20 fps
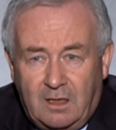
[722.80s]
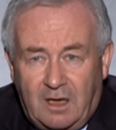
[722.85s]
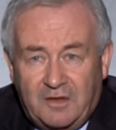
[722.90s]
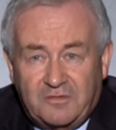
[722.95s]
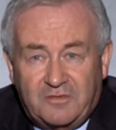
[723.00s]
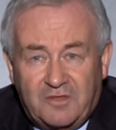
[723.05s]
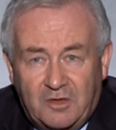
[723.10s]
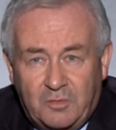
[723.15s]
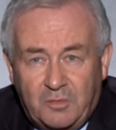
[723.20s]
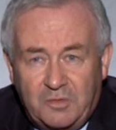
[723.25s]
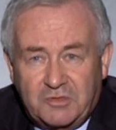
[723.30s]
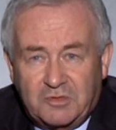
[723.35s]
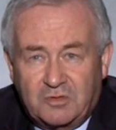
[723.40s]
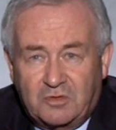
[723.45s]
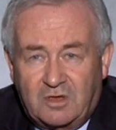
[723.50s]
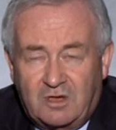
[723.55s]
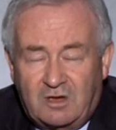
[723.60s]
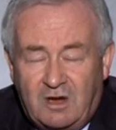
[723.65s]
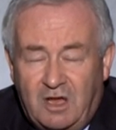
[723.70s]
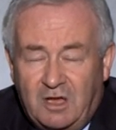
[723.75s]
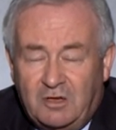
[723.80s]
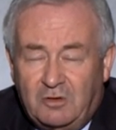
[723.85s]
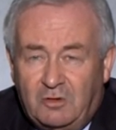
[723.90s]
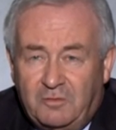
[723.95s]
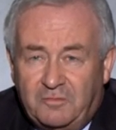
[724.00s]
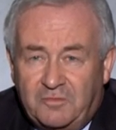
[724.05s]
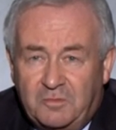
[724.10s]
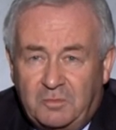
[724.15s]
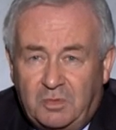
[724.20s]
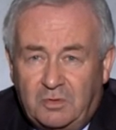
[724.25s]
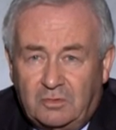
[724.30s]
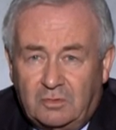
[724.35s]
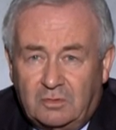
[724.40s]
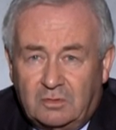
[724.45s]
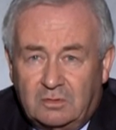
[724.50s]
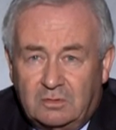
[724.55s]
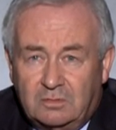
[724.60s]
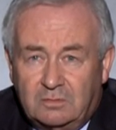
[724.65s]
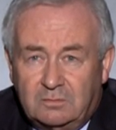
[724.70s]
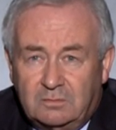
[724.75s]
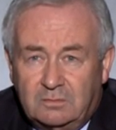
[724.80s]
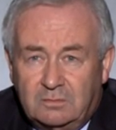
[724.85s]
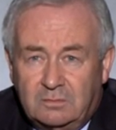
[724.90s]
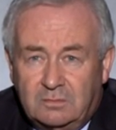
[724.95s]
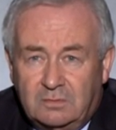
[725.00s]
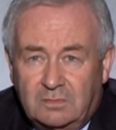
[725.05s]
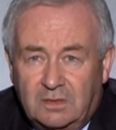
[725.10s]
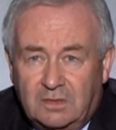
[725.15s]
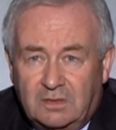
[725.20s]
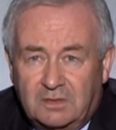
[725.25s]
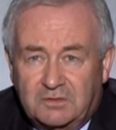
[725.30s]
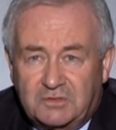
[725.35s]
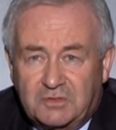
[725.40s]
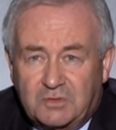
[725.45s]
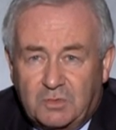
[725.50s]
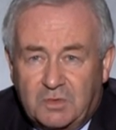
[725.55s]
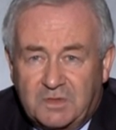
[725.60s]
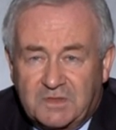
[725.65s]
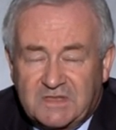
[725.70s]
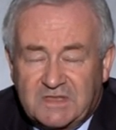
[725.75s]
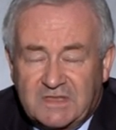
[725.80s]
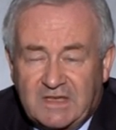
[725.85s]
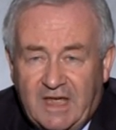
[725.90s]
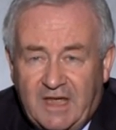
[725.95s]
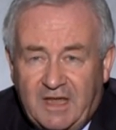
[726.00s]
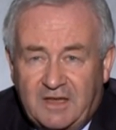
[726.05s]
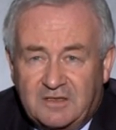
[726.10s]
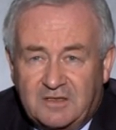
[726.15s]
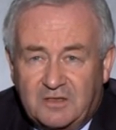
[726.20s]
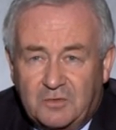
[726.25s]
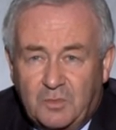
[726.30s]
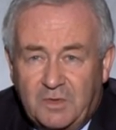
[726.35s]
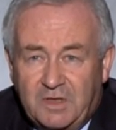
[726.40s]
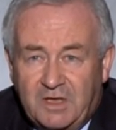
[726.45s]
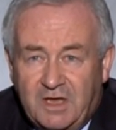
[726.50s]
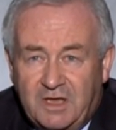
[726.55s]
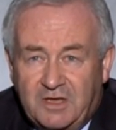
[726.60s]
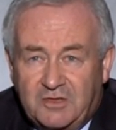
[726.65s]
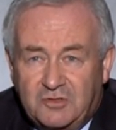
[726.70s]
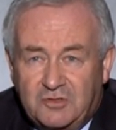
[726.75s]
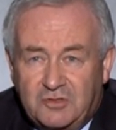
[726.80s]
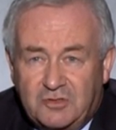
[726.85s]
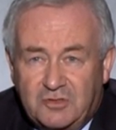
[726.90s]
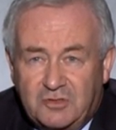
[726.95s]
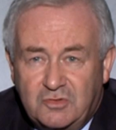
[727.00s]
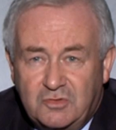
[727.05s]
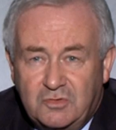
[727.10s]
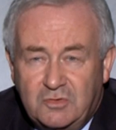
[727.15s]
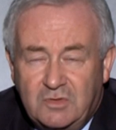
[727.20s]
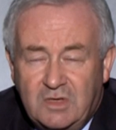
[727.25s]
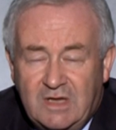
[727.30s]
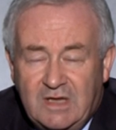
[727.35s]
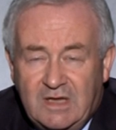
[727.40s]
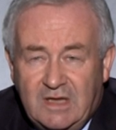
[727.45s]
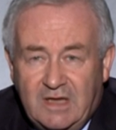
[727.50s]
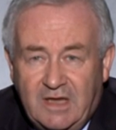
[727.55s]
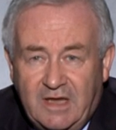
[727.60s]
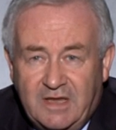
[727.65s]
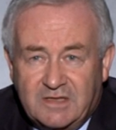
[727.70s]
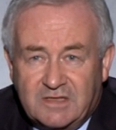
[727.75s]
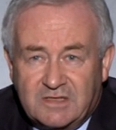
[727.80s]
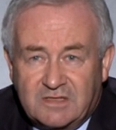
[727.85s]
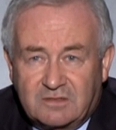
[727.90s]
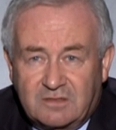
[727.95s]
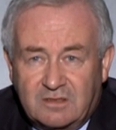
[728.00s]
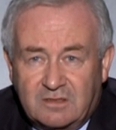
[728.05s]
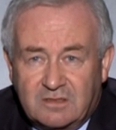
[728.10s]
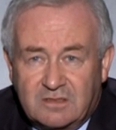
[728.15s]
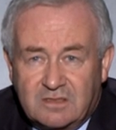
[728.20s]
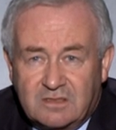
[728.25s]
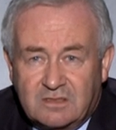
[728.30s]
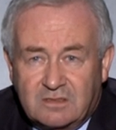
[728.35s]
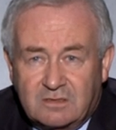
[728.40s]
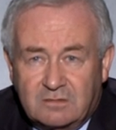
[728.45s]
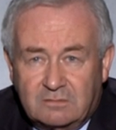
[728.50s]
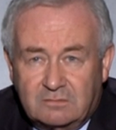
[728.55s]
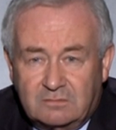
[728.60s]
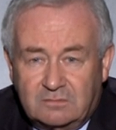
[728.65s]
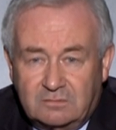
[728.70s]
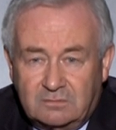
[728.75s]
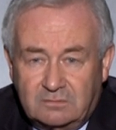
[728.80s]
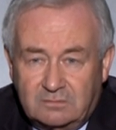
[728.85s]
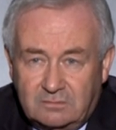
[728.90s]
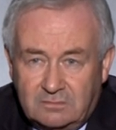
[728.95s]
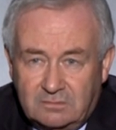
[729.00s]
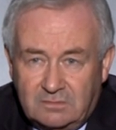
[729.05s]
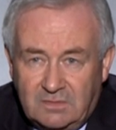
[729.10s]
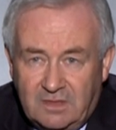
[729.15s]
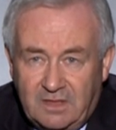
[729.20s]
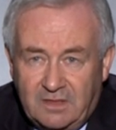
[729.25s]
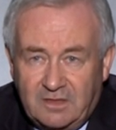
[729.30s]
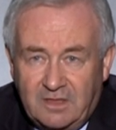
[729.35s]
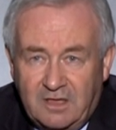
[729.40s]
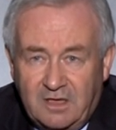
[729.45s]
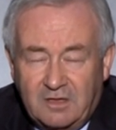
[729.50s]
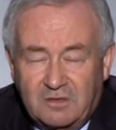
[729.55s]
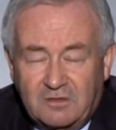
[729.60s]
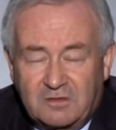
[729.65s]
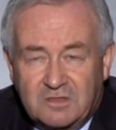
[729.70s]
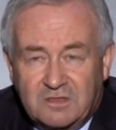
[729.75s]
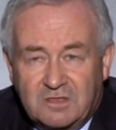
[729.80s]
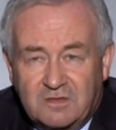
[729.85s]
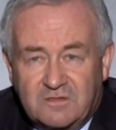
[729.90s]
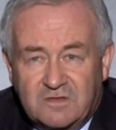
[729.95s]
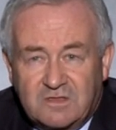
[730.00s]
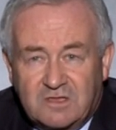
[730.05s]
I think we took our eye off the ball towards the end, and we had 2 incidents in the areas of